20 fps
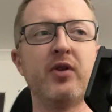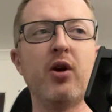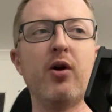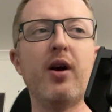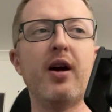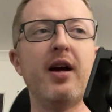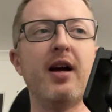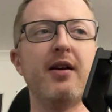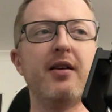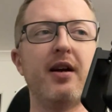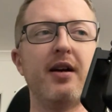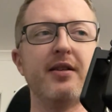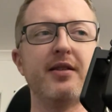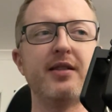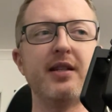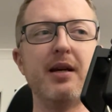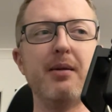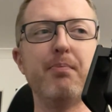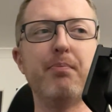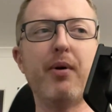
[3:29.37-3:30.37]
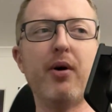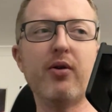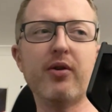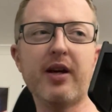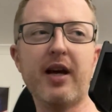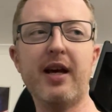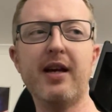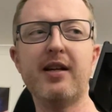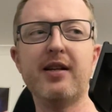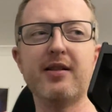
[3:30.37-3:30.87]
Now, I say bulk
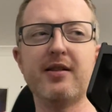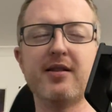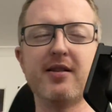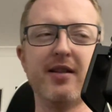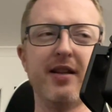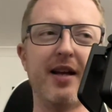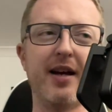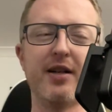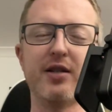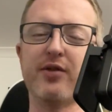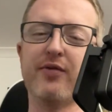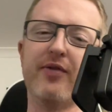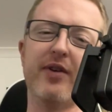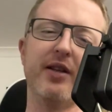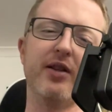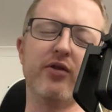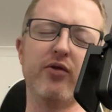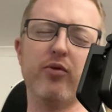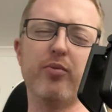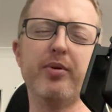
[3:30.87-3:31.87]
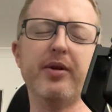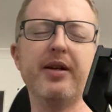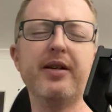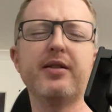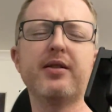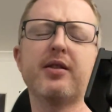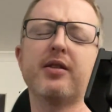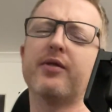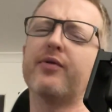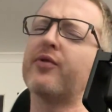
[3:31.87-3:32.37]
edit slash find and
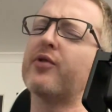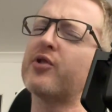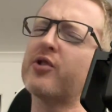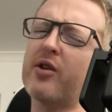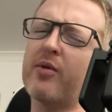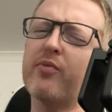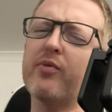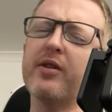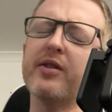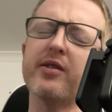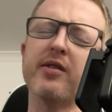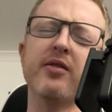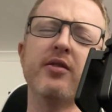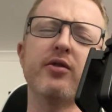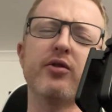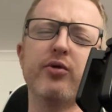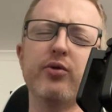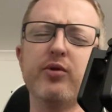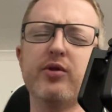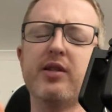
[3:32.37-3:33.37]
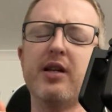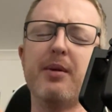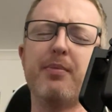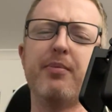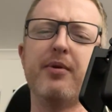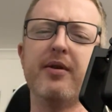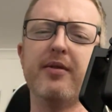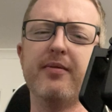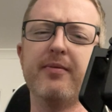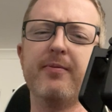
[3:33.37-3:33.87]
replace because for some reason they're two
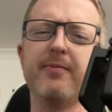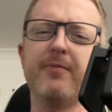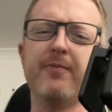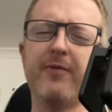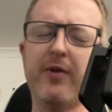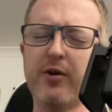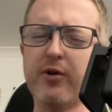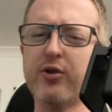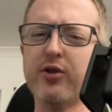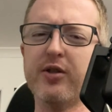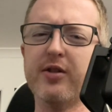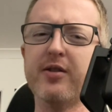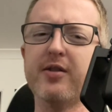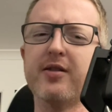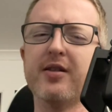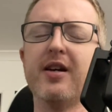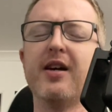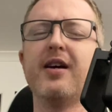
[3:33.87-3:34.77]
separate functions.